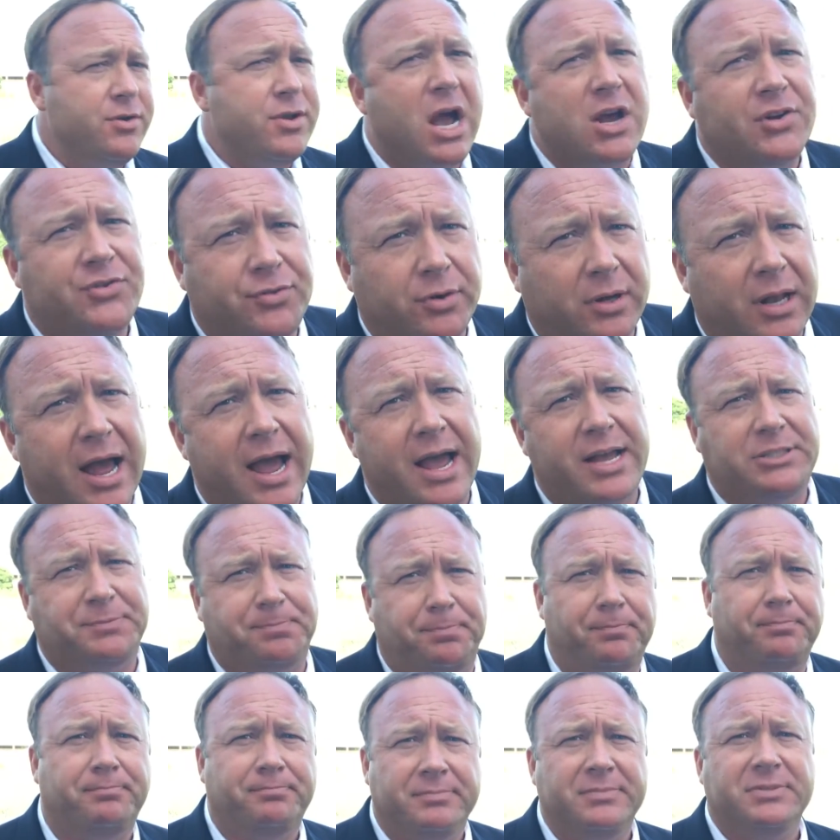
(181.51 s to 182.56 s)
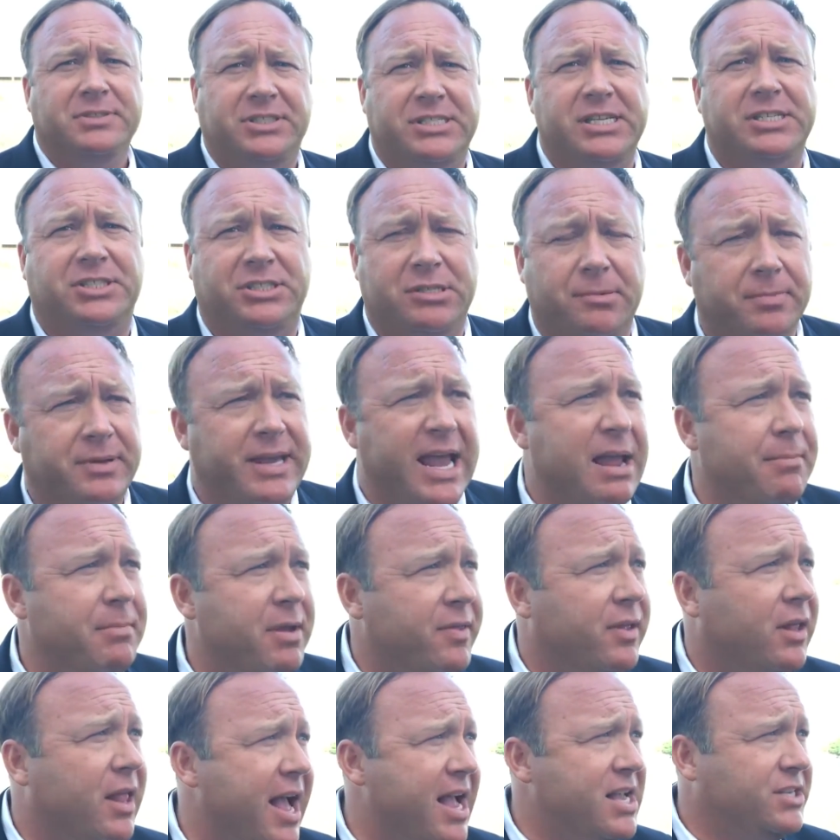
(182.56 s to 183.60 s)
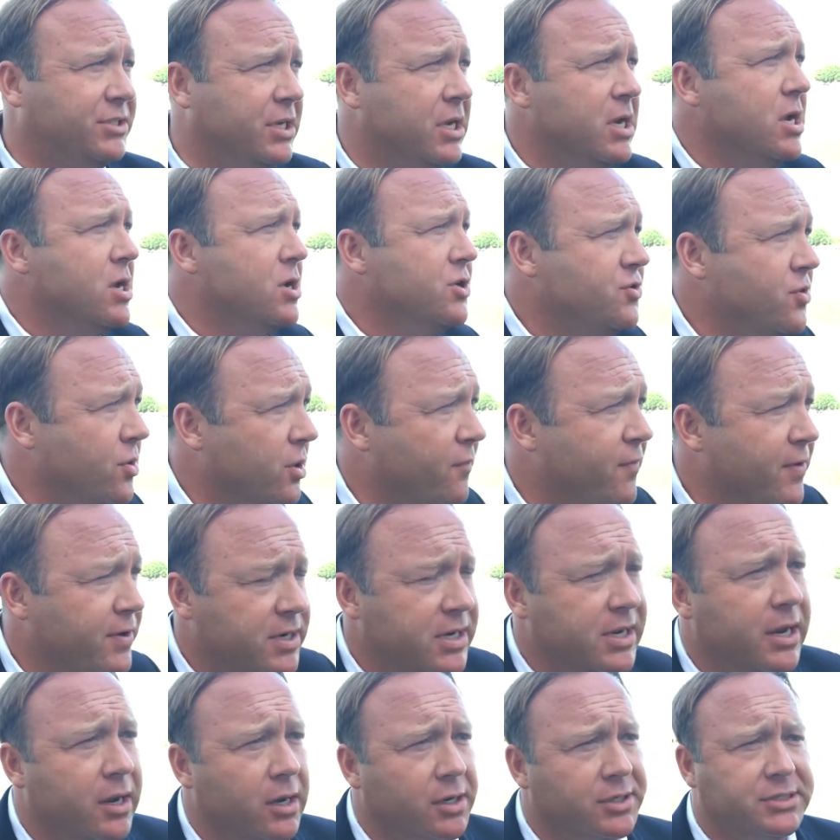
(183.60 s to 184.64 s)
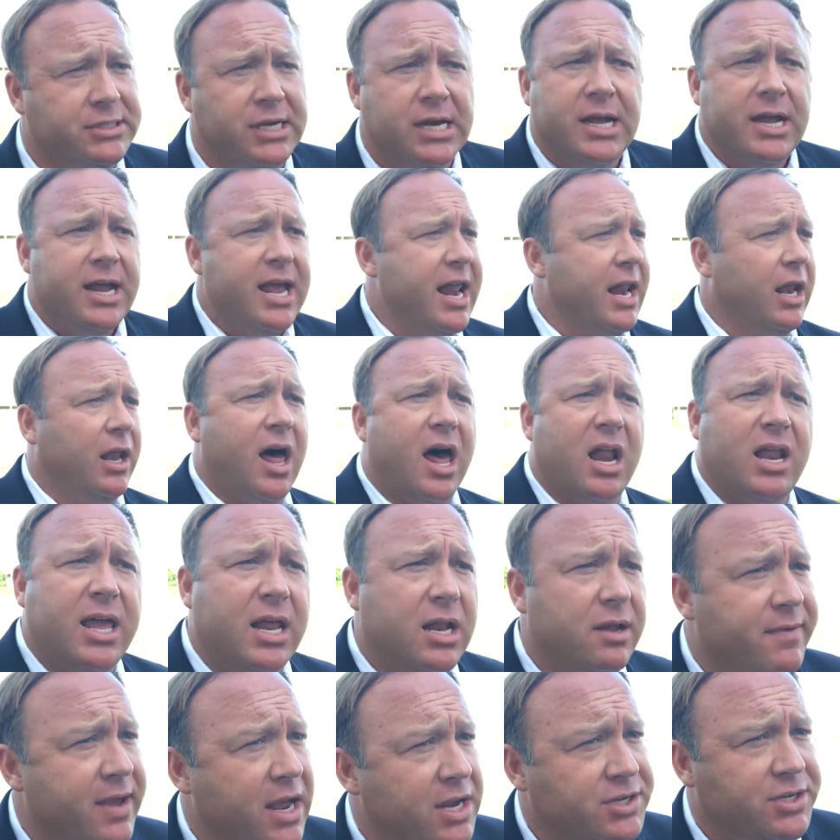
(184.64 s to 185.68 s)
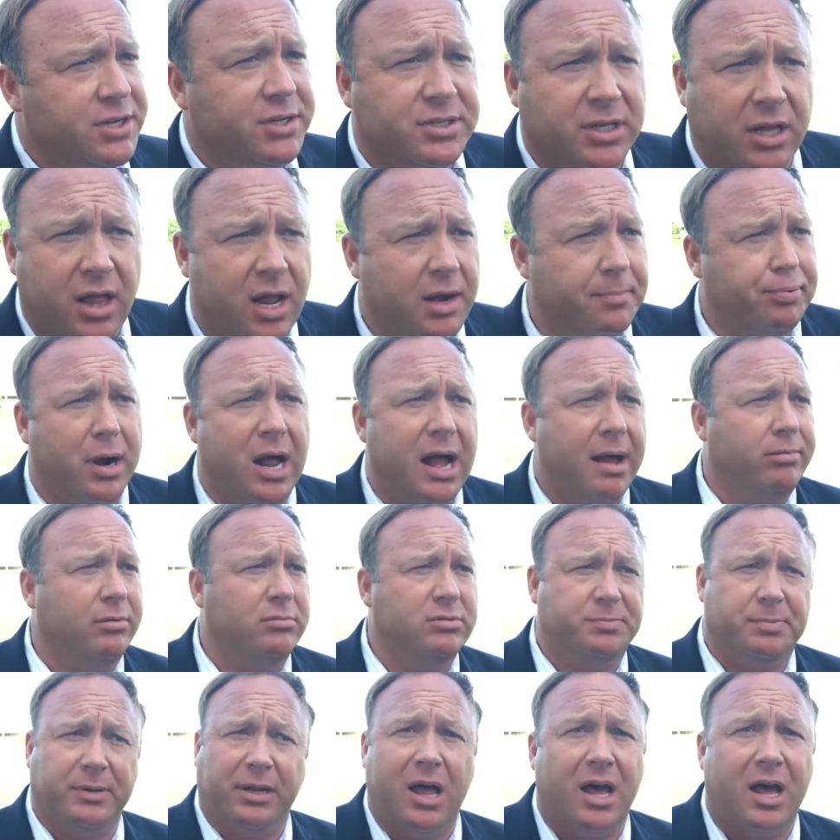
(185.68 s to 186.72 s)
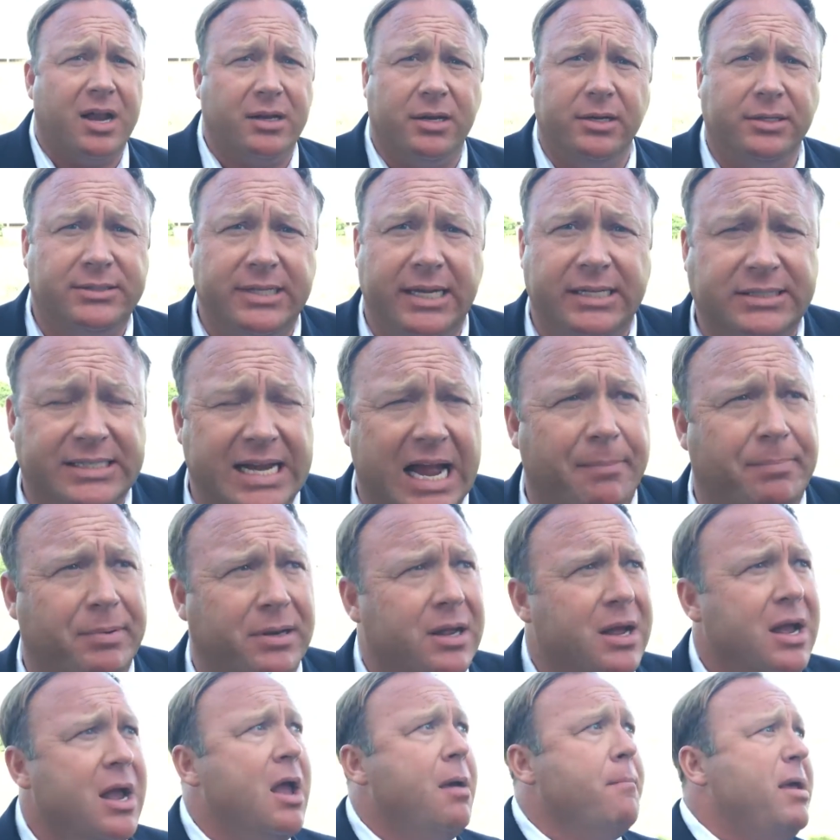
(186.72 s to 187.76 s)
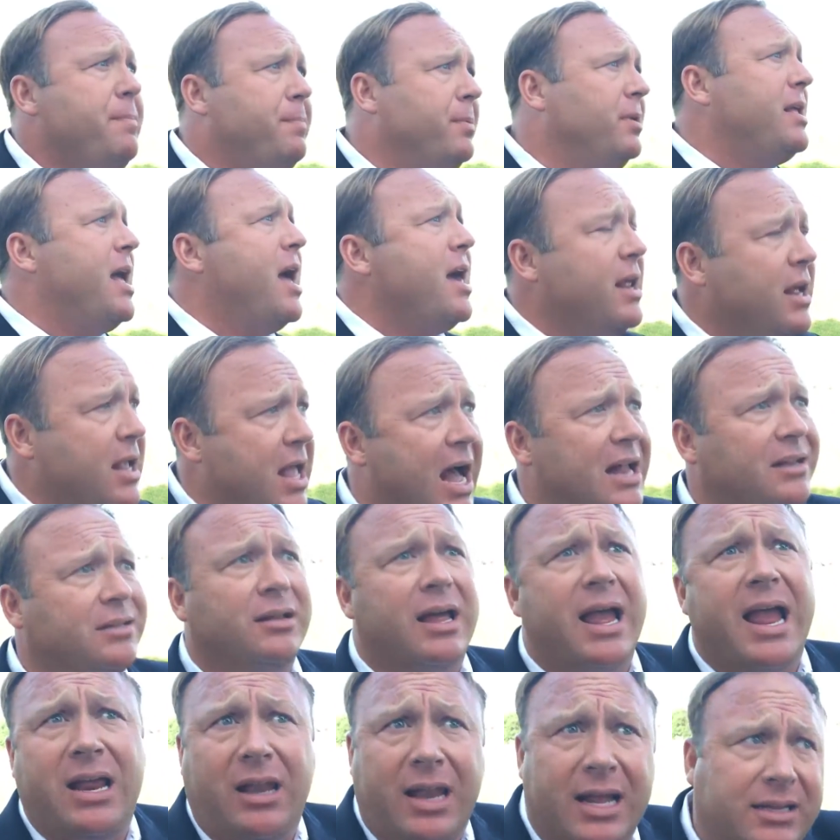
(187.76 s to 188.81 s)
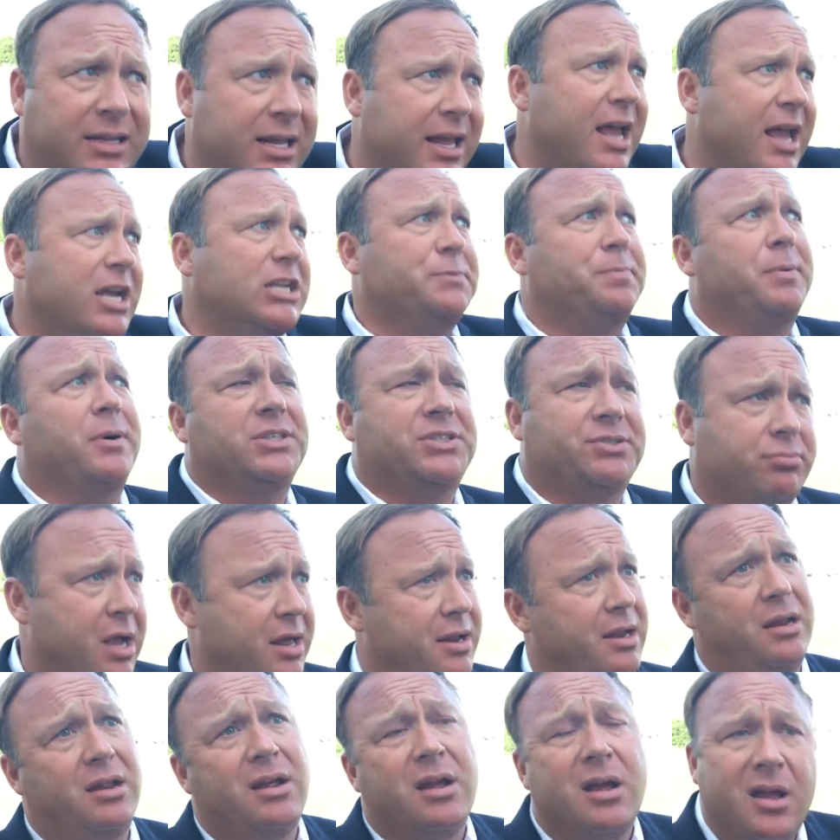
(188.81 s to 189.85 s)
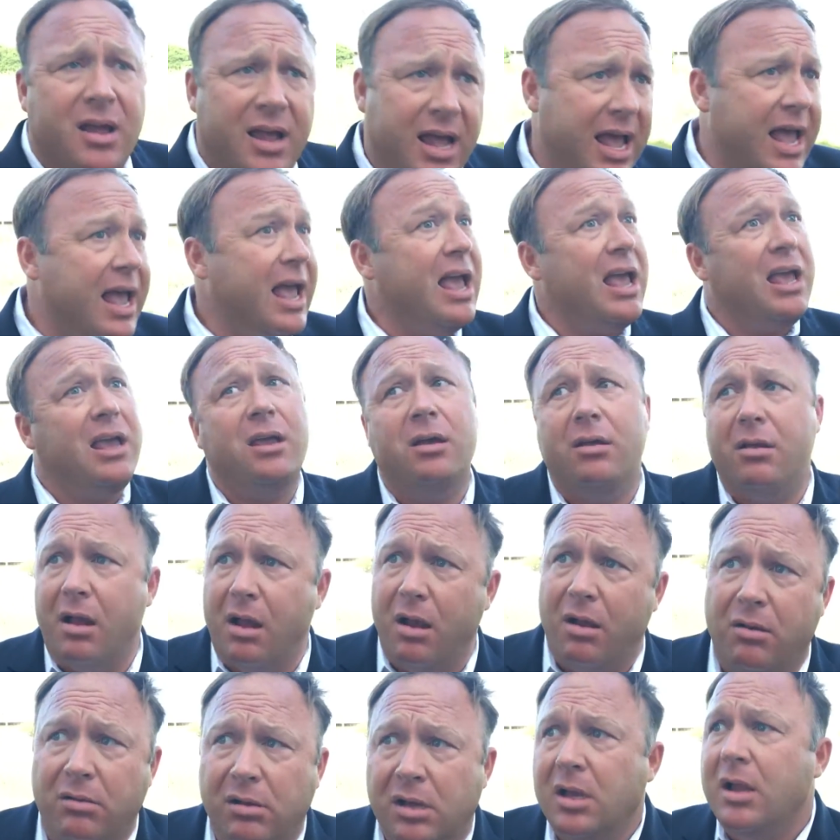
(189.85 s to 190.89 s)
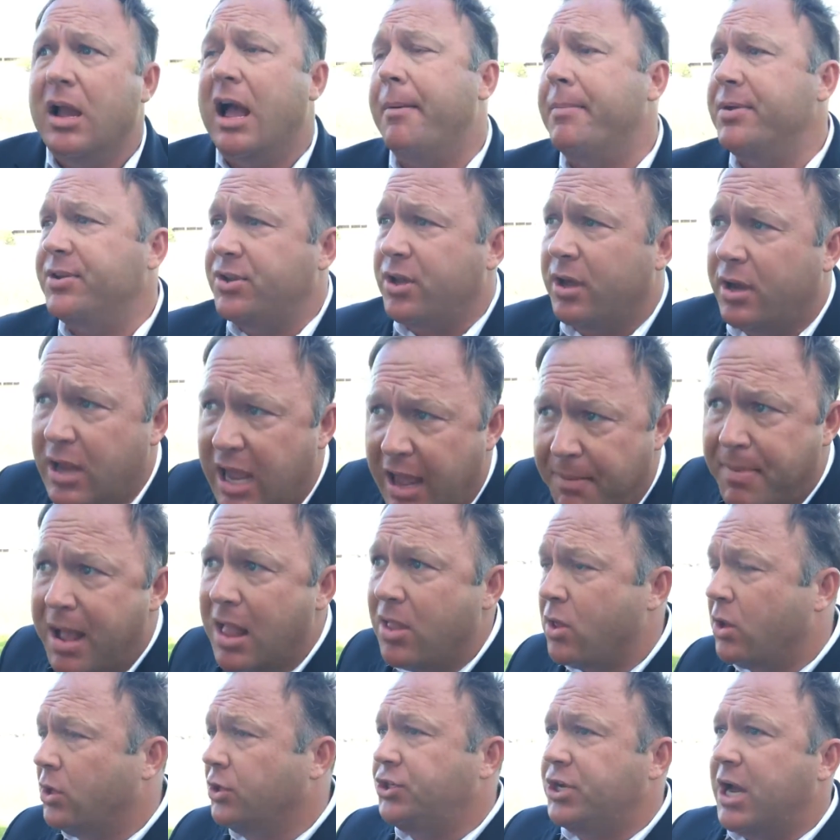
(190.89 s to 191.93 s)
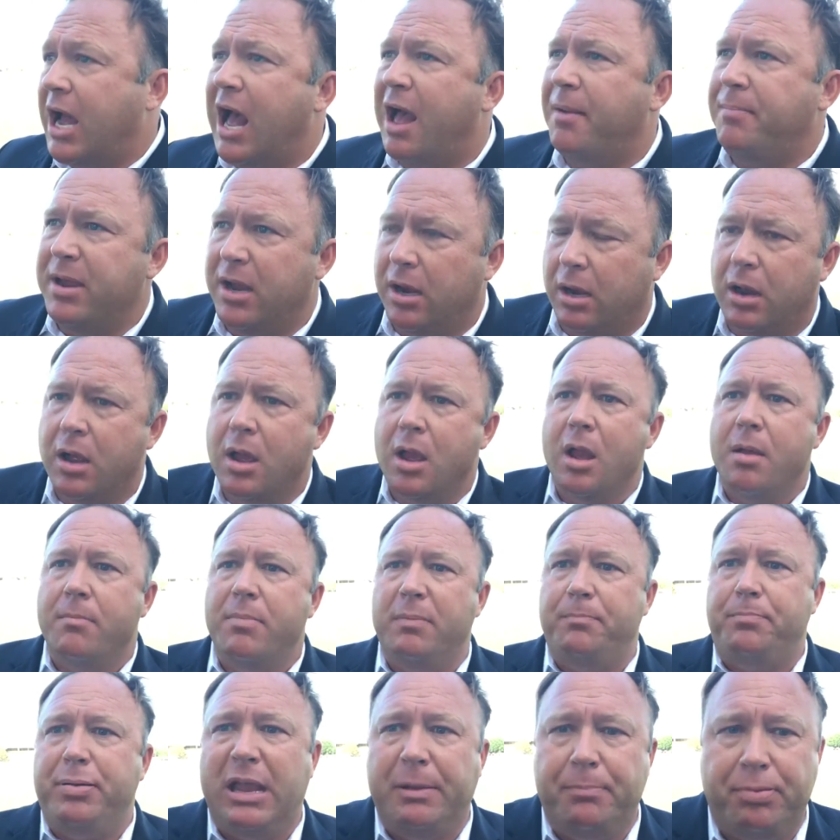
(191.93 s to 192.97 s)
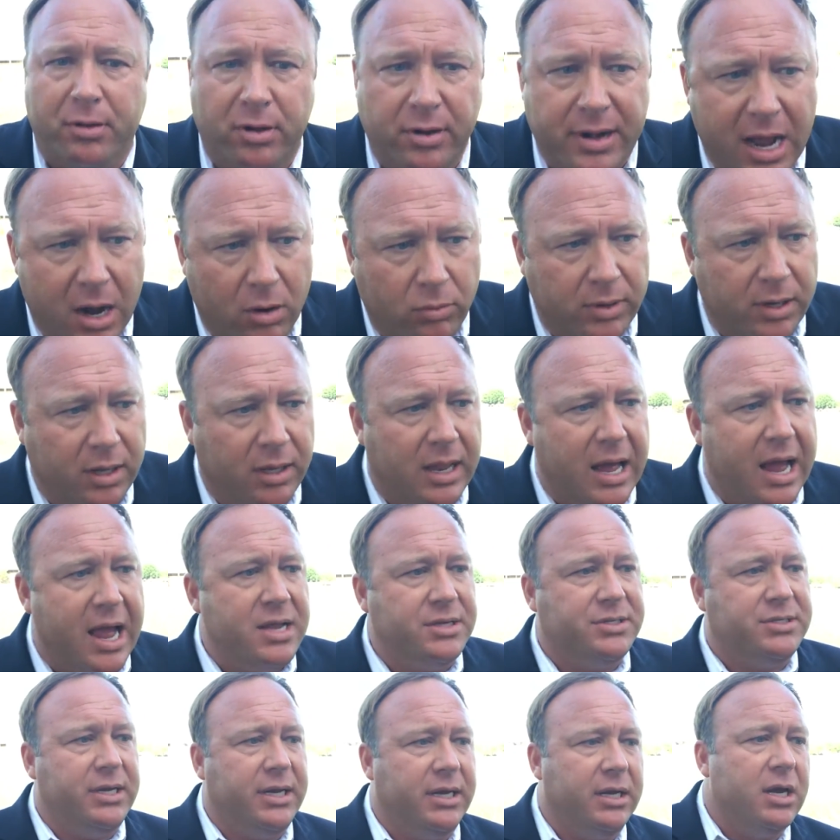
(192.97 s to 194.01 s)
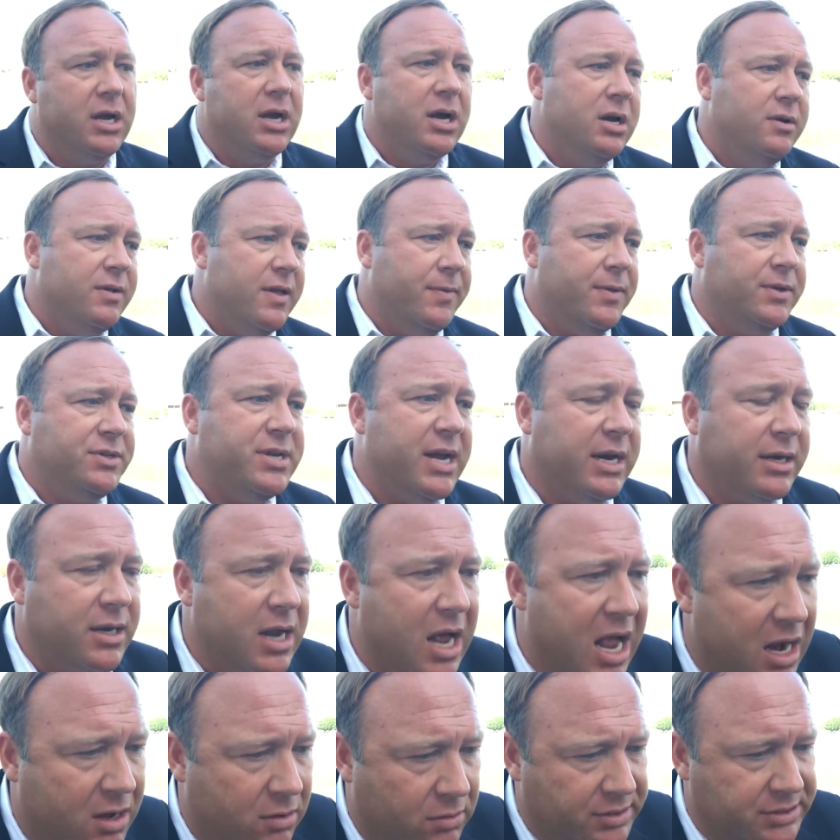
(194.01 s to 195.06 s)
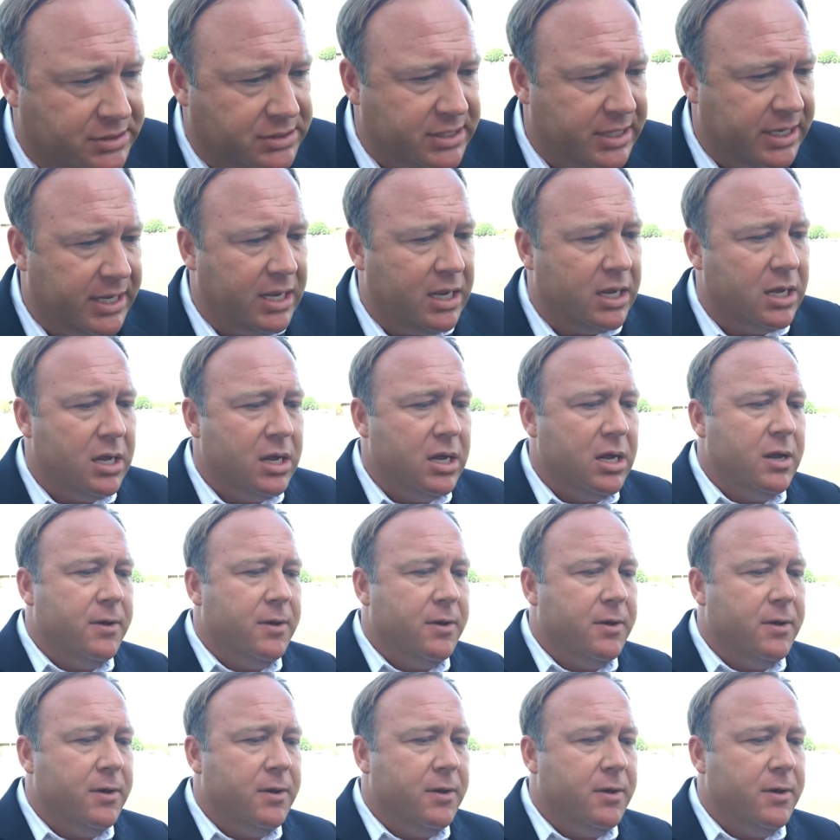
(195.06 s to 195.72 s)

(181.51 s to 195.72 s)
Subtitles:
industrialized system came in the last 250 years, had a lot of innovations, a lot of problems, but a lot of good things happened. People kind of got to, hey, let the experts run it. Hey, I'm just going to have my little job here. But people are now realizing that the technocracy